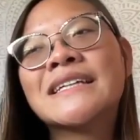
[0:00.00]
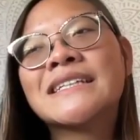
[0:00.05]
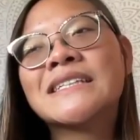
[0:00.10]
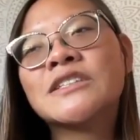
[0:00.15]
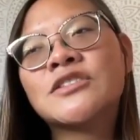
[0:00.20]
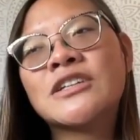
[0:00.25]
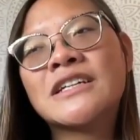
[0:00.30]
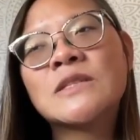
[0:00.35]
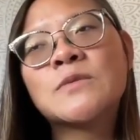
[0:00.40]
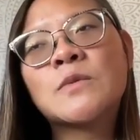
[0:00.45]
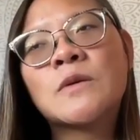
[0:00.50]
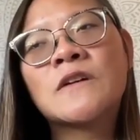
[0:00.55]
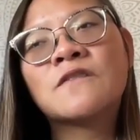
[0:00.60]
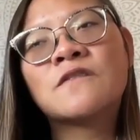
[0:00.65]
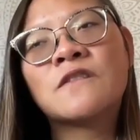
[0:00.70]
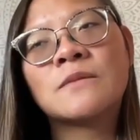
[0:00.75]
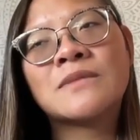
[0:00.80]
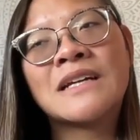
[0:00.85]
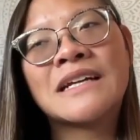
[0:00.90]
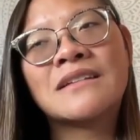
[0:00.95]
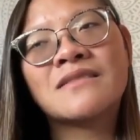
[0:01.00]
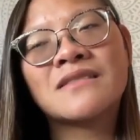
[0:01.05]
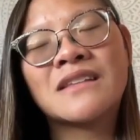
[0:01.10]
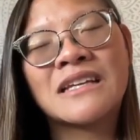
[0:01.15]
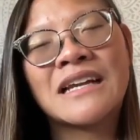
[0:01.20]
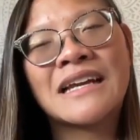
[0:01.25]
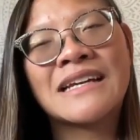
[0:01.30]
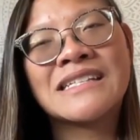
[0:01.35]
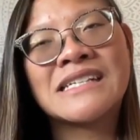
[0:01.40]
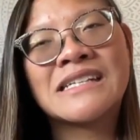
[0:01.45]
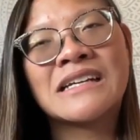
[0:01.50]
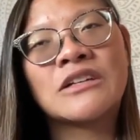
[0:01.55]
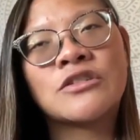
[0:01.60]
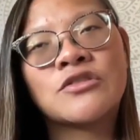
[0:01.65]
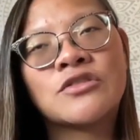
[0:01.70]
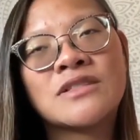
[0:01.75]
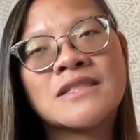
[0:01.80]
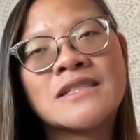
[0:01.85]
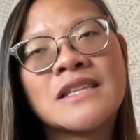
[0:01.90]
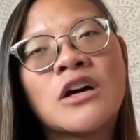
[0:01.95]
He's transported from the
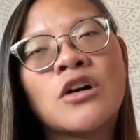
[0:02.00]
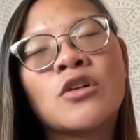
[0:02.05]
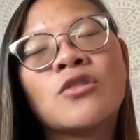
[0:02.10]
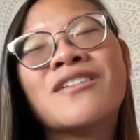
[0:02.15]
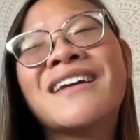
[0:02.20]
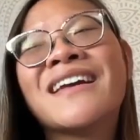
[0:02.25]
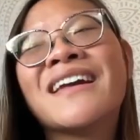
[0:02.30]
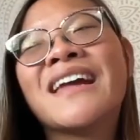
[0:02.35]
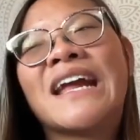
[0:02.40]
1900s, though,